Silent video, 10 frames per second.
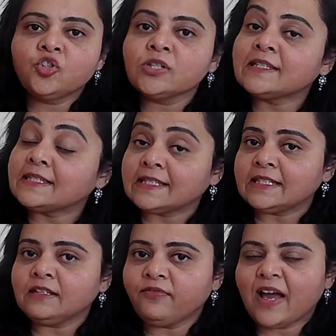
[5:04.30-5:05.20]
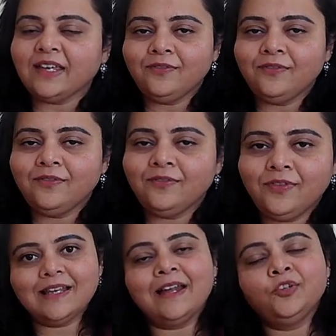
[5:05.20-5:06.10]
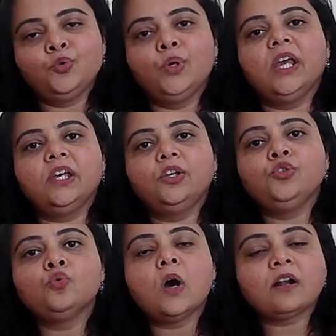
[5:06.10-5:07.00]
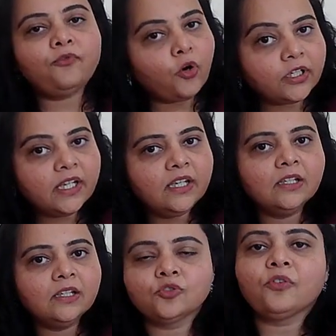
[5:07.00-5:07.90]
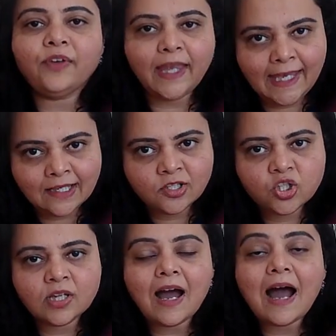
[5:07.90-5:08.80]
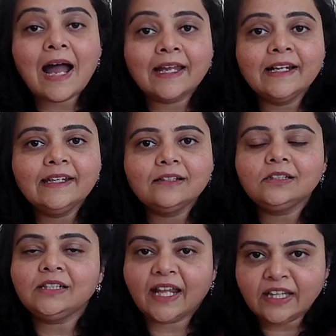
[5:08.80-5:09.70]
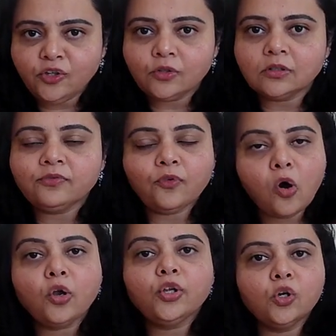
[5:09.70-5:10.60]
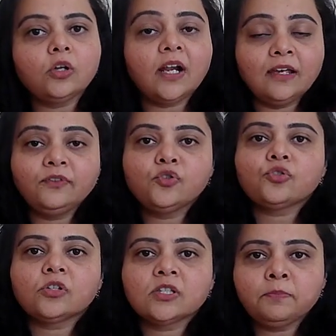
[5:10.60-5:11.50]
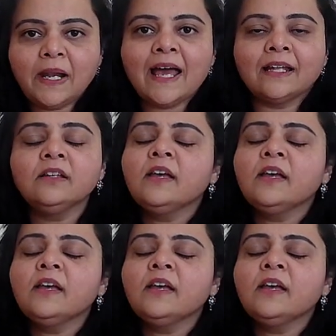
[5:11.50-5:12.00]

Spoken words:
is 65 years and today you are 40 years of age, the ideal tenure for your life insurance plan